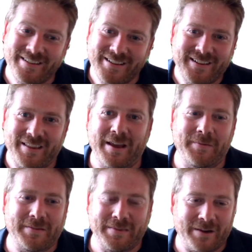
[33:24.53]

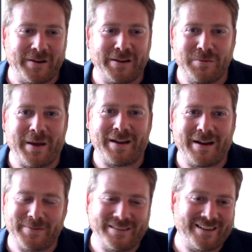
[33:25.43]
they're ringing you back
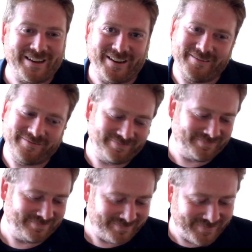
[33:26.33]
up and saying,
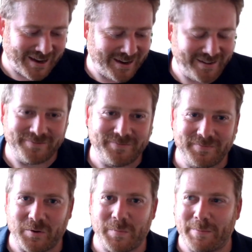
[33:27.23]
hey,
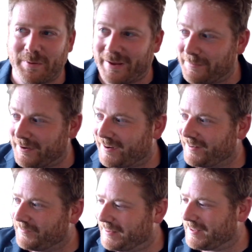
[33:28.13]
remember Power BI?
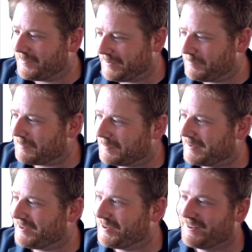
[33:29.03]
We think we
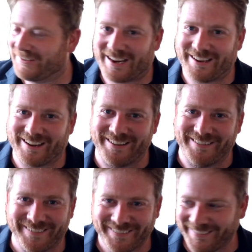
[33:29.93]
probably should do that again.
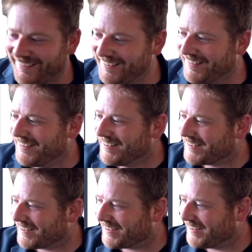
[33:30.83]

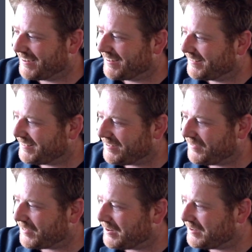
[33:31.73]
So yeah,
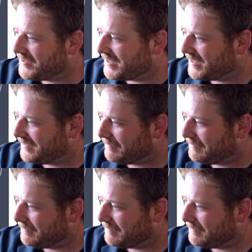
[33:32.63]
very interesting.